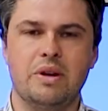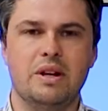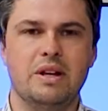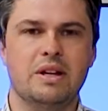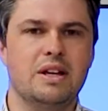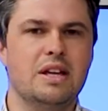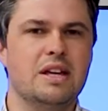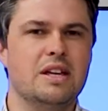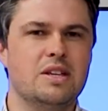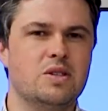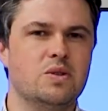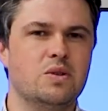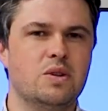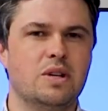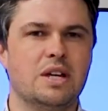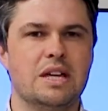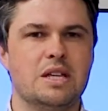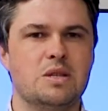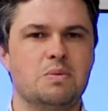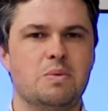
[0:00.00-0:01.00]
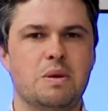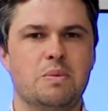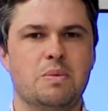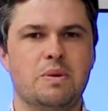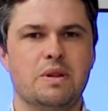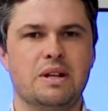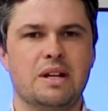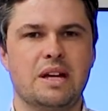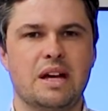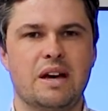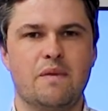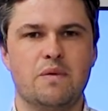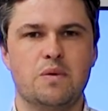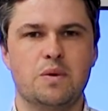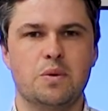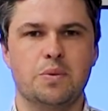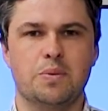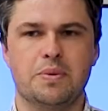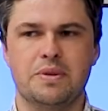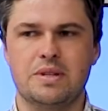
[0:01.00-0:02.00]
but it sort of gets people in a
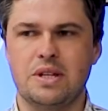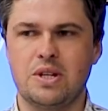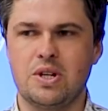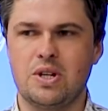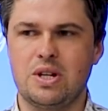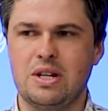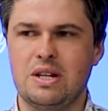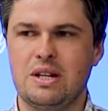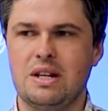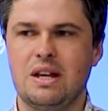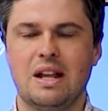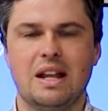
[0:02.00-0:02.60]
comfortable position,